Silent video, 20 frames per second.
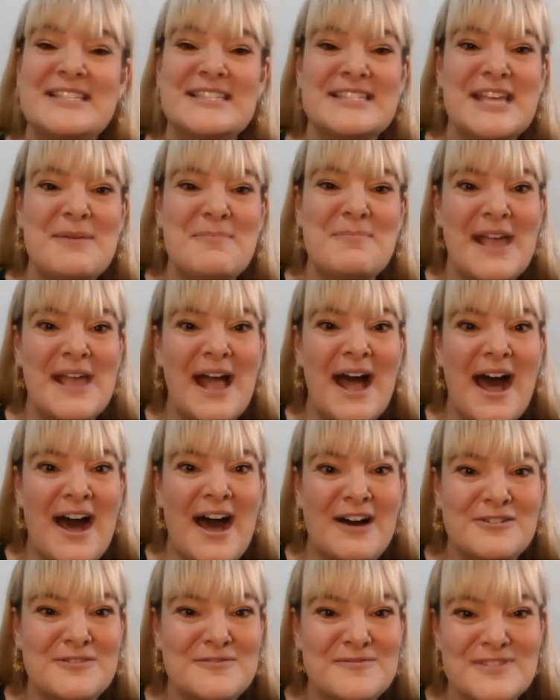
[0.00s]
stepping
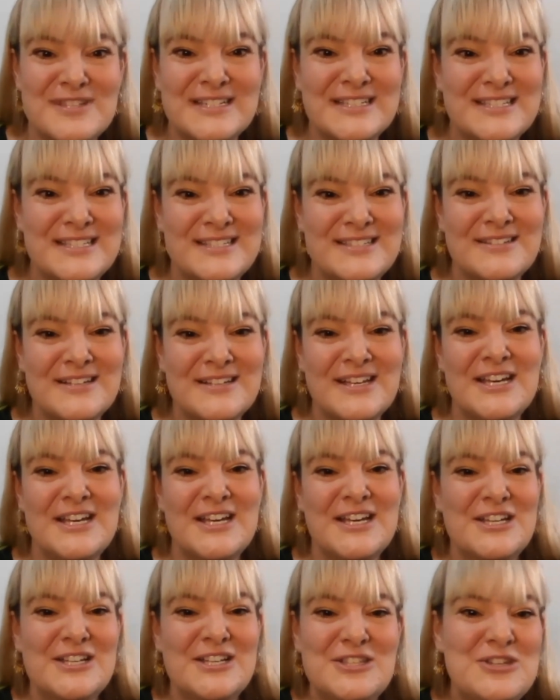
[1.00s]
out of this
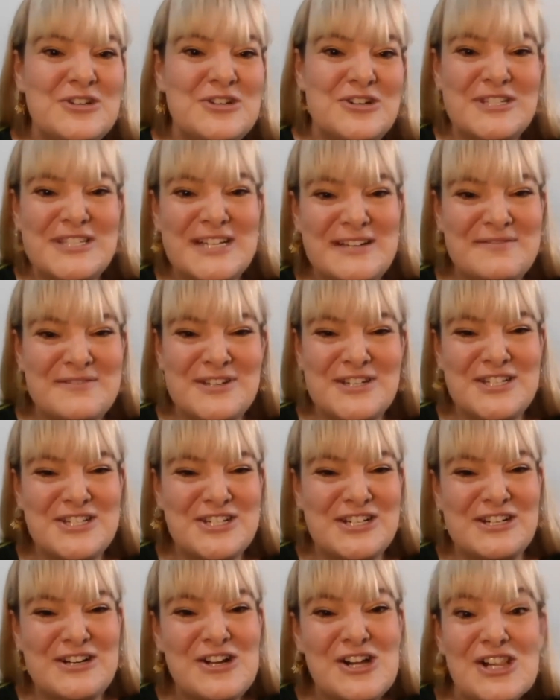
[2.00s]

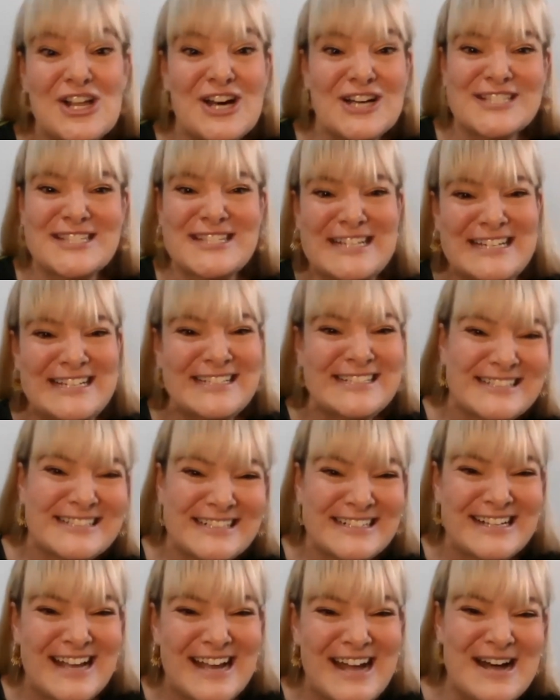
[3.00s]
neurodivergent closet
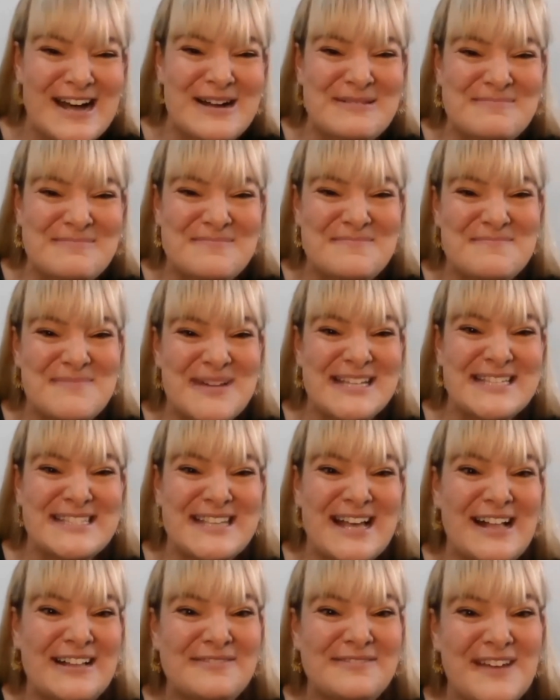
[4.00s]

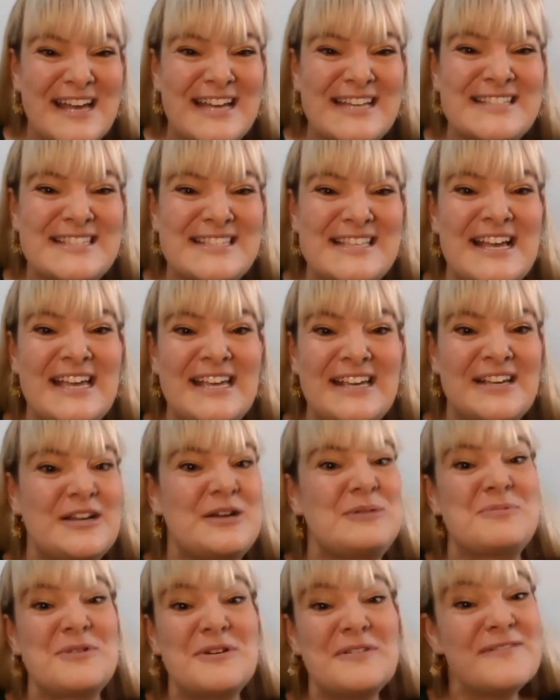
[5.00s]
myself as
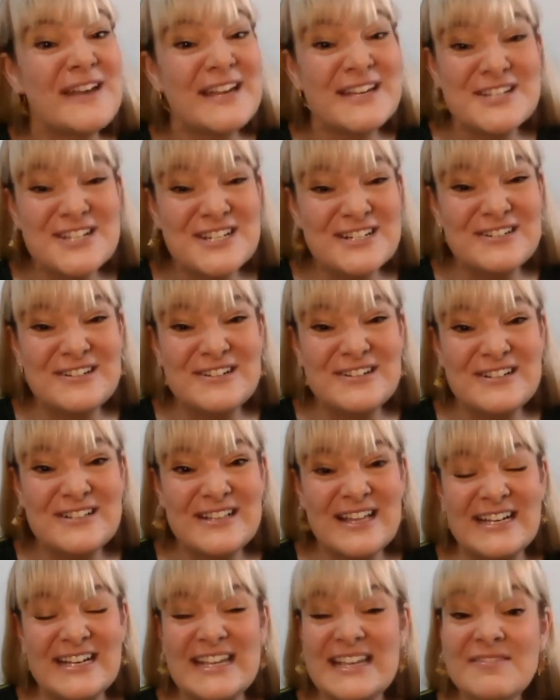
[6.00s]
a
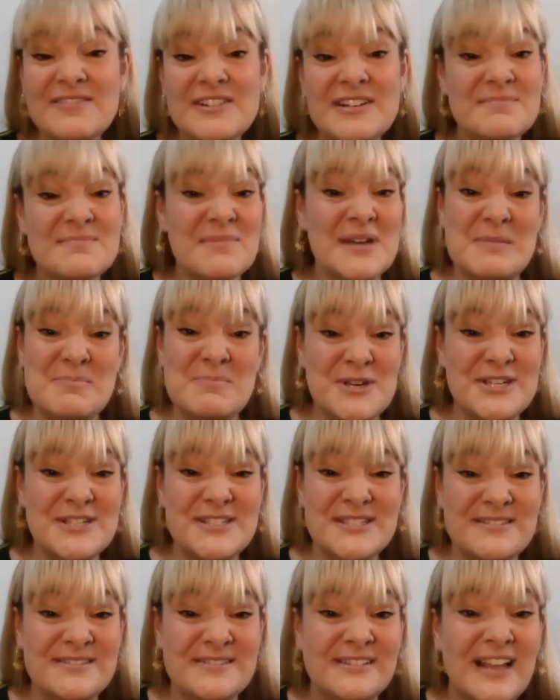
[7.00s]
professional, and even in my
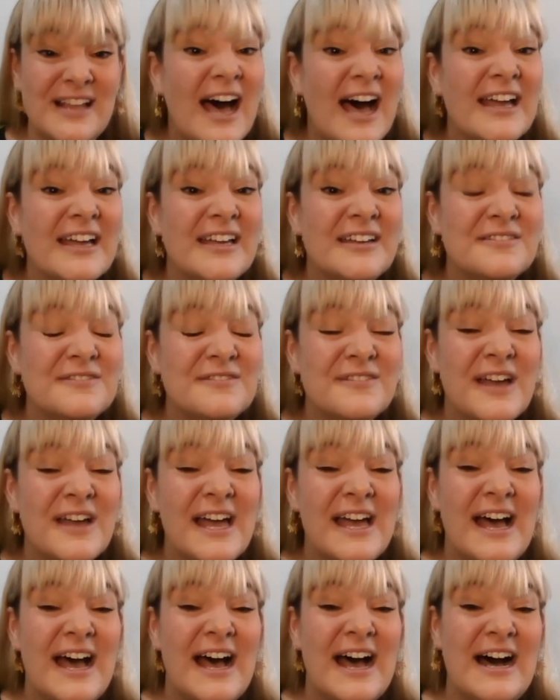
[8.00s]
personal life,
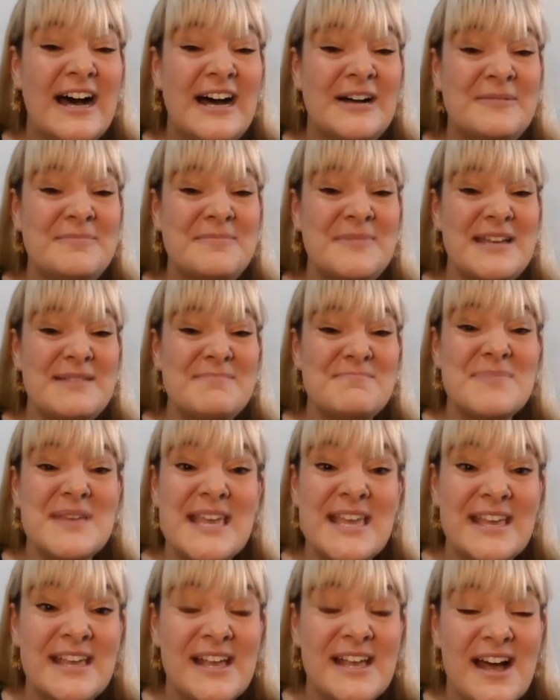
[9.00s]
and
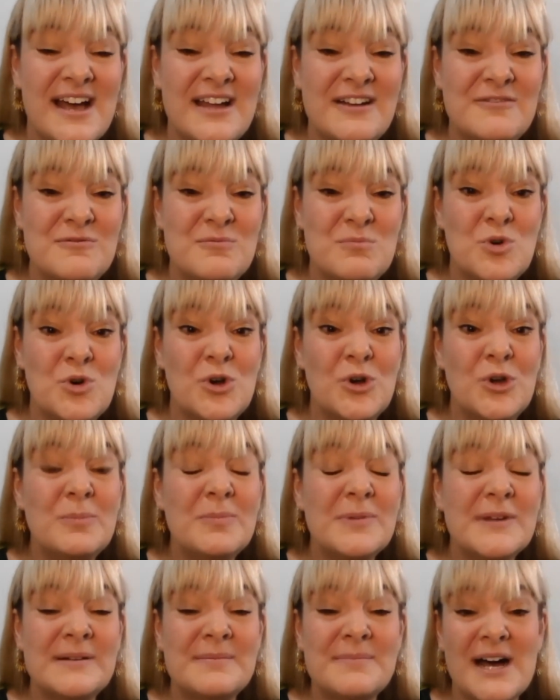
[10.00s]
being kind of more
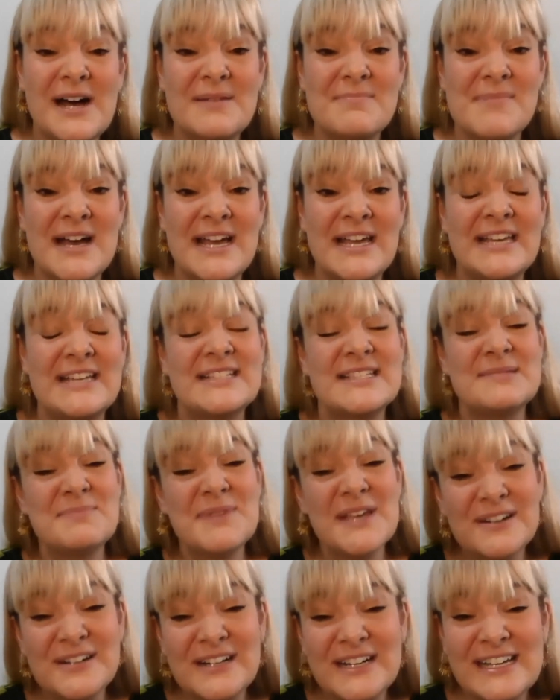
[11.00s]
open about my
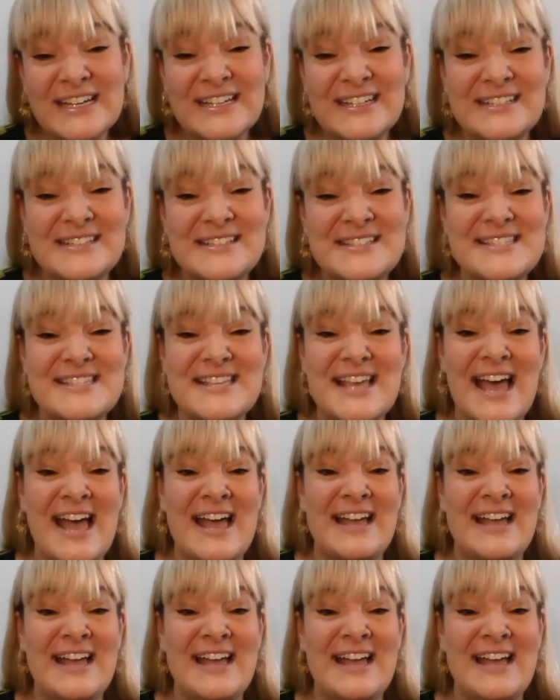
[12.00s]
experience